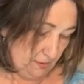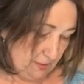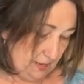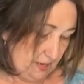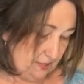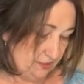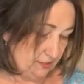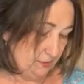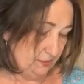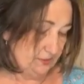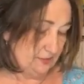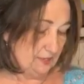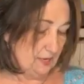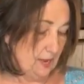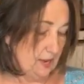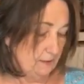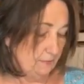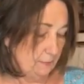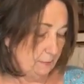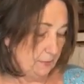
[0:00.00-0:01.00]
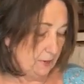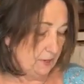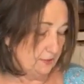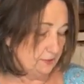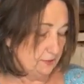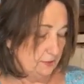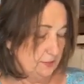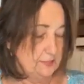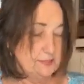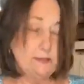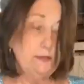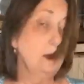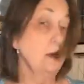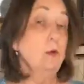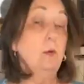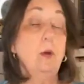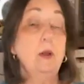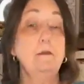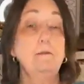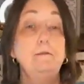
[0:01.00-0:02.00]
Okay, so it's kind of a puzzle that's
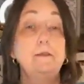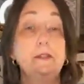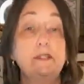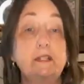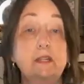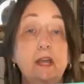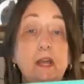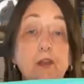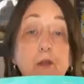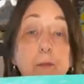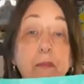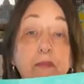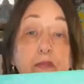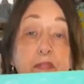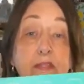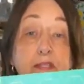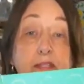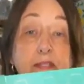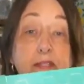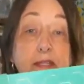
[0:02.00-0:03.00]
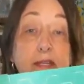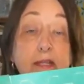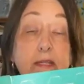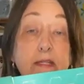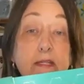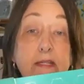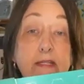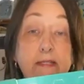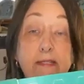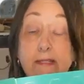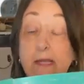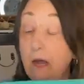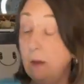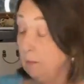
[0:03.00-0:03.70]
not quite fit together, but this is it, and this